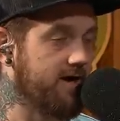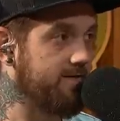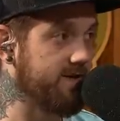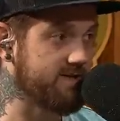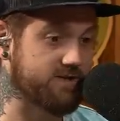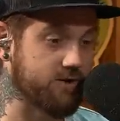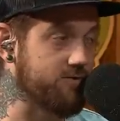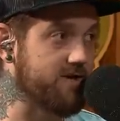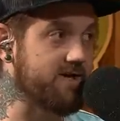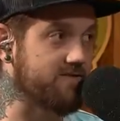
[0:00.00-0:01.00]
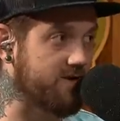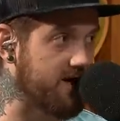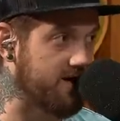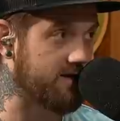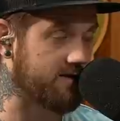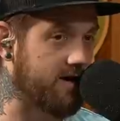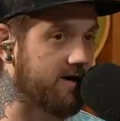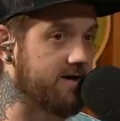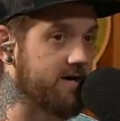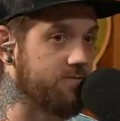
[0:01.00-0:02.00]
This dude is getting it
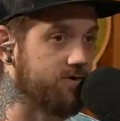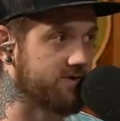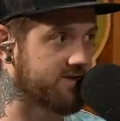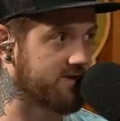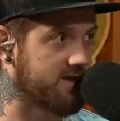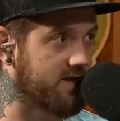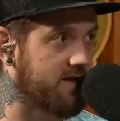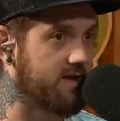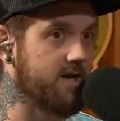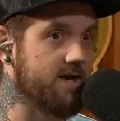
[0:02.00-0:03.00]
done. He will sling it.